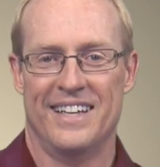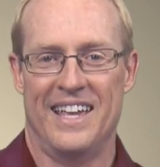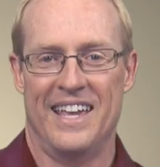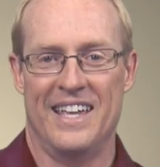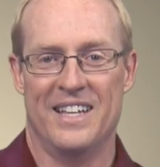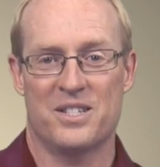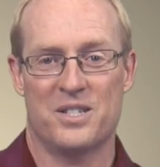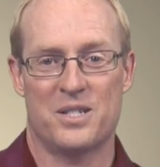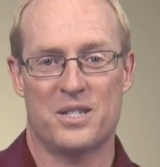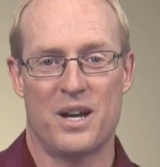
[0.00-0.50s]

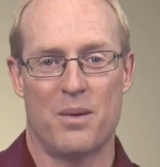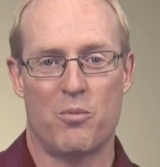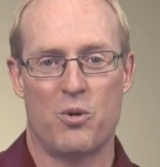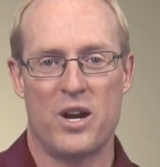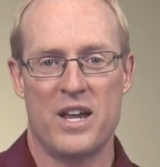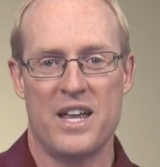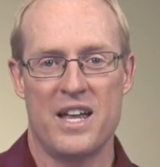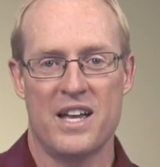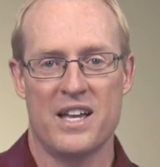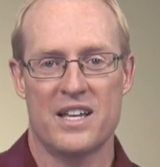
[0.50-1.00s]
In
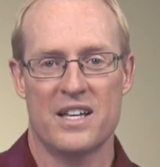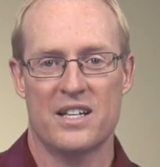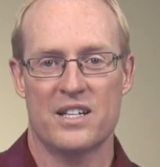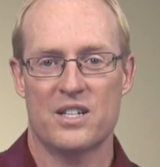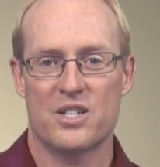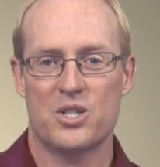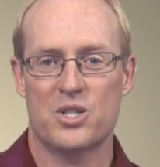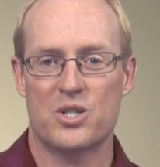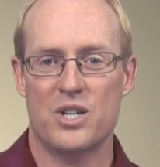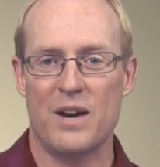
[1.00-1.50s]
summary,
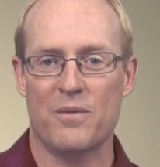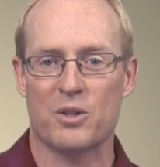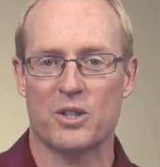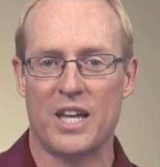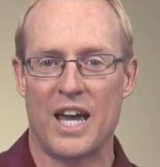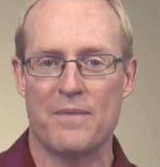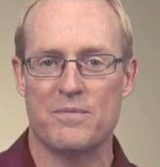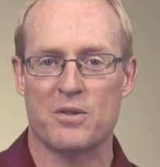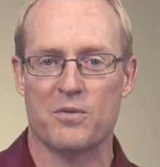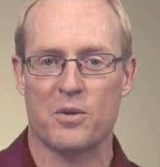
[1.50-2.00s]
several
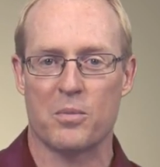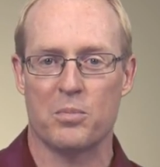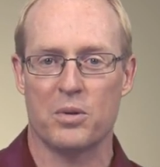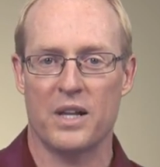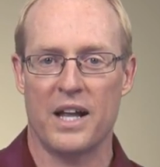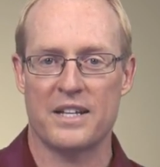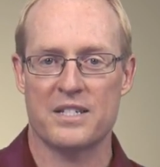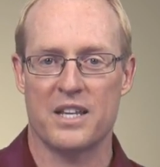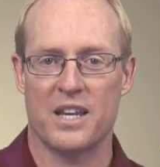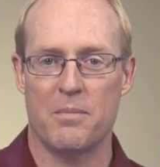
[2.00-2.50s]
types of
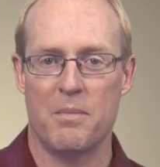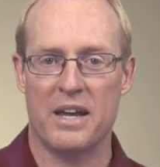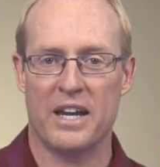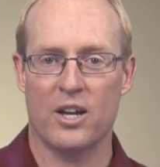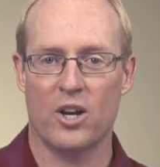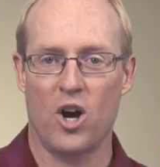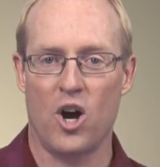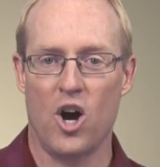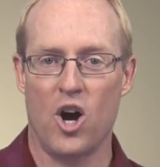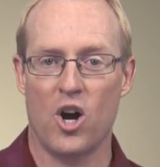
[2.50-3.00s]
complexity make
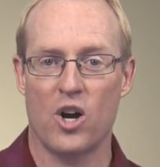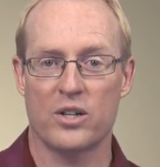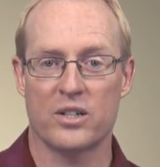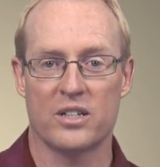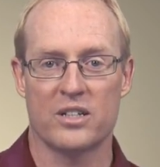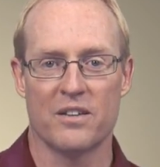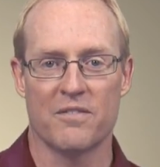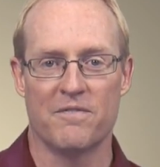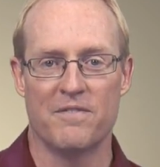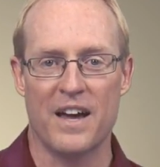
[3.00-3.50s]
it hard to
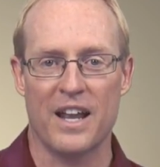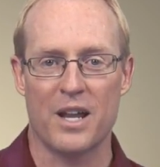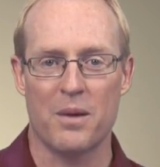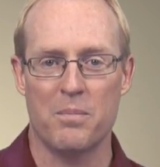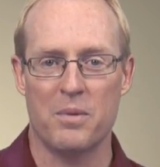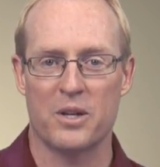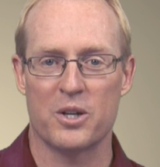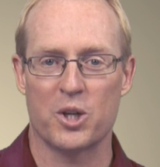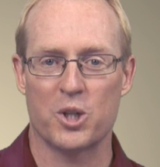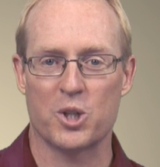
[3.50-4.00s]

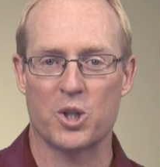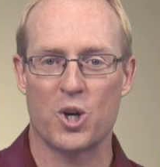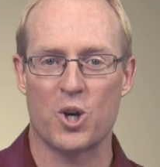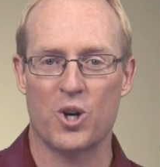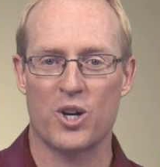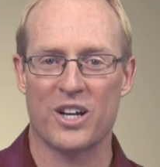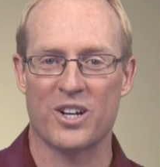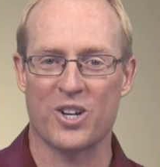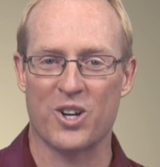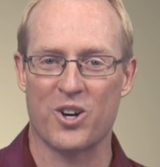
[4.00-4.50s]
develop and assure
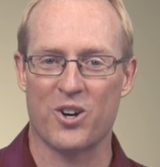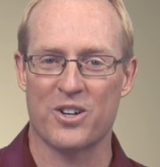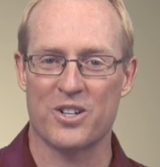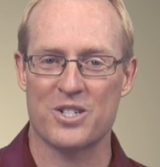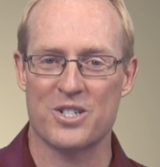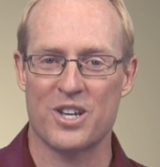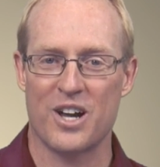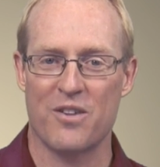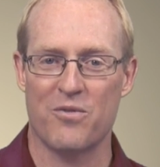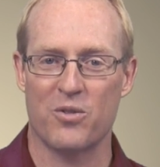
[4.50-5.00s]
concurrent
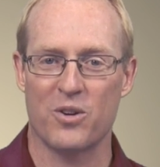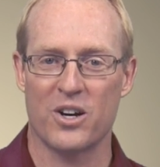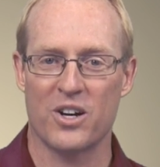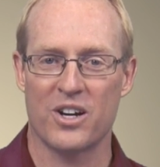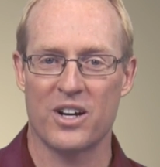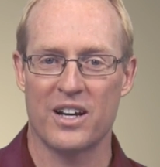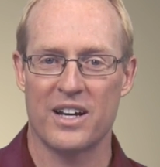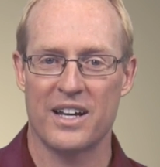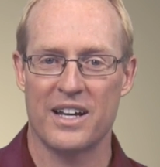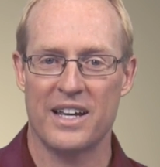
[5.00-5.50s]
software,
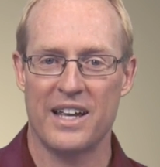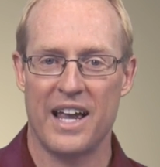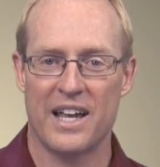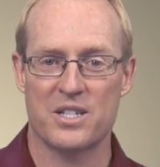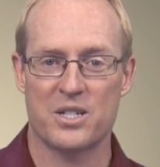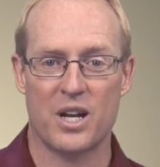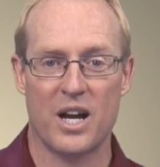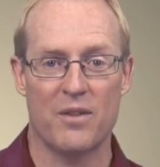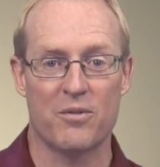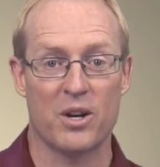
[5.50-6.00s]

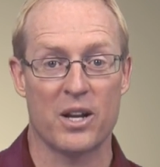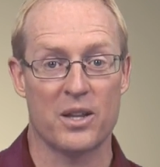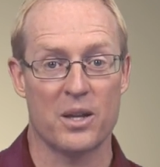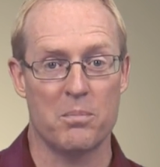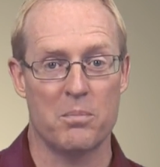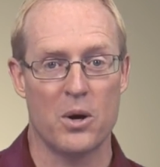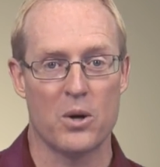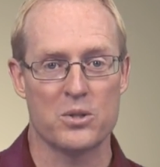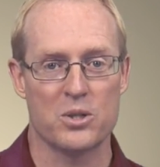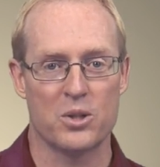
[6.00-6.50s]
as covered in the
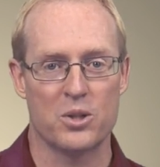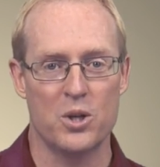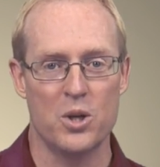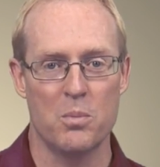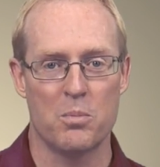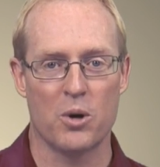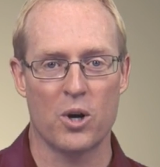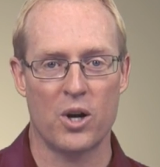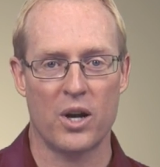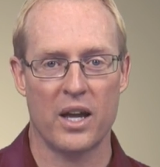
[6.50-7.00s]
POSA two
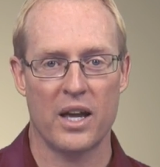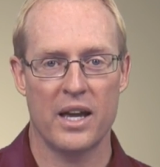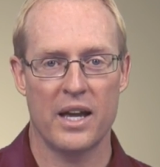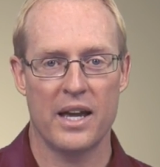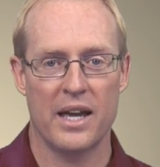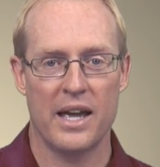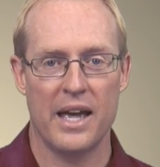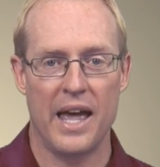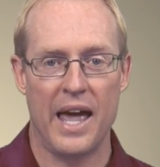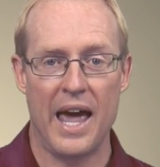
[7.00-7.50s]
book,
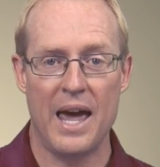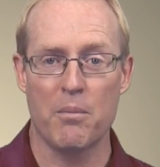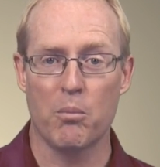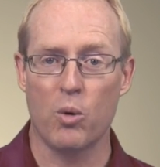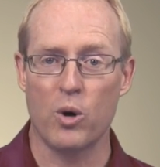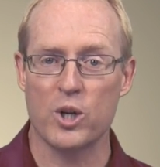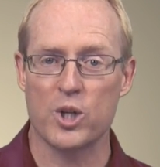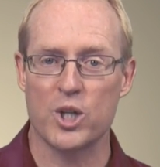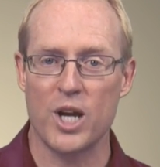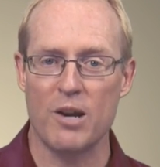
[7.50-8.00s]
and
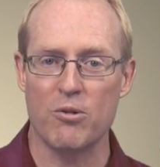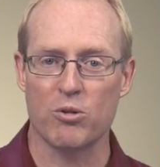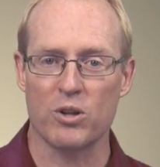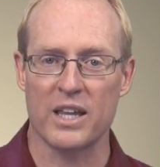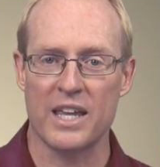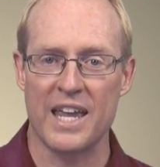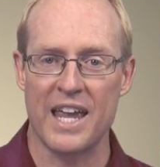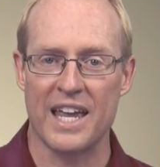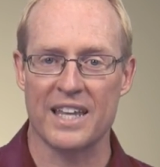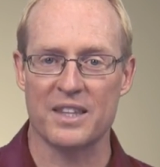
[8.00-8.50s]
more
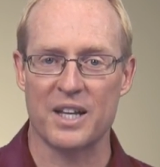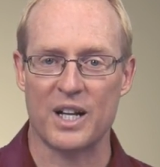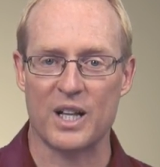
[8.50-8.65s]
generally in the